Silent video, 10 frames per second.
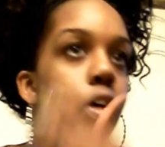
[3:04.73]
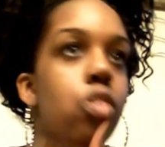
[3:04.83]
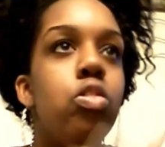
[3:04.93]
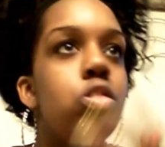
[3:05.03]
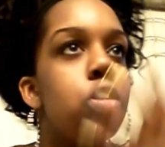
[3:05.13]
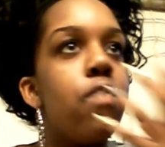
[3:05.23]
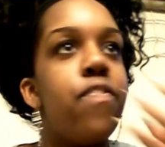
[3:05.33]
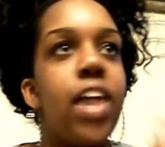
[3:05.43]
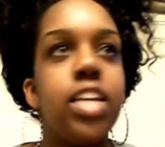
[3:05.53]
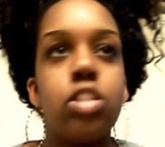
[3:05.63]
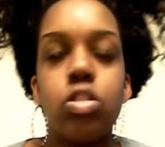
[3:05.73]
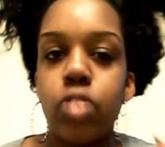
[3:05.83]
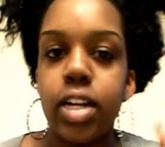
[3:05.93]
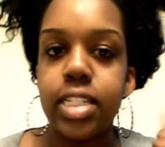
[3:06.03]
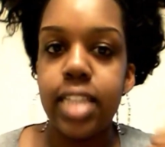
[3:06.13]
your face gonna
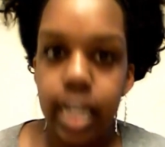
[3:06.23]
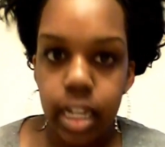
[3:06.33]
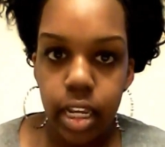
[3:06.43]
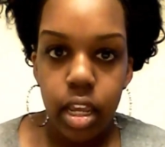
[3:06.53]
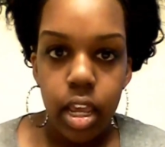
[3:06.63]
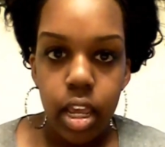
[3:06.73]
start tickling,